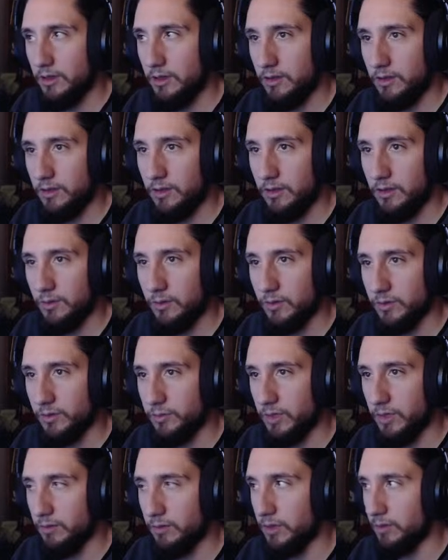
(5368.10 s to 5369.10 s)
equals
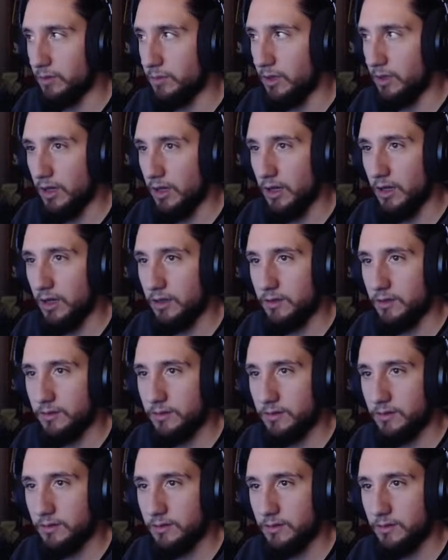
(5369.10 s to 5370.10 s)
blah, blah, blah.
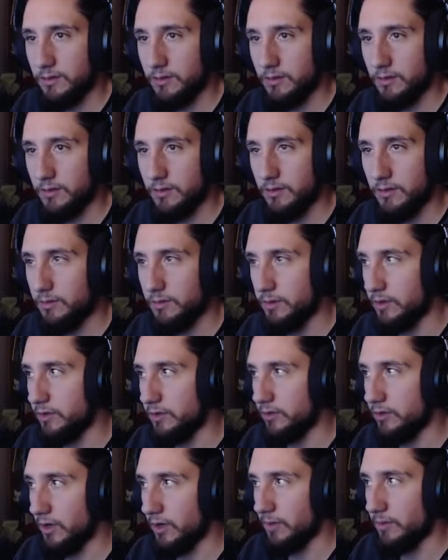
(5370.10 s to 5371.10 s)
We just
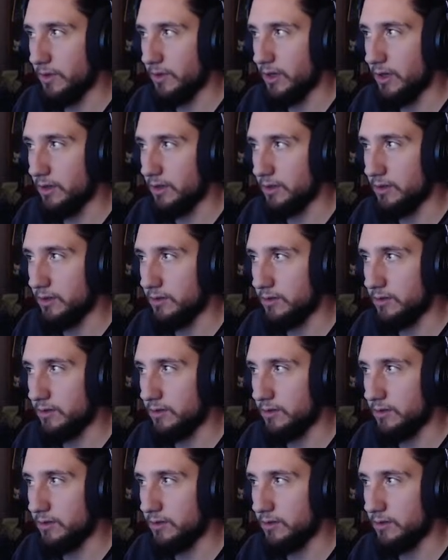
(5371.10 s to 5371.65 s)
drop that in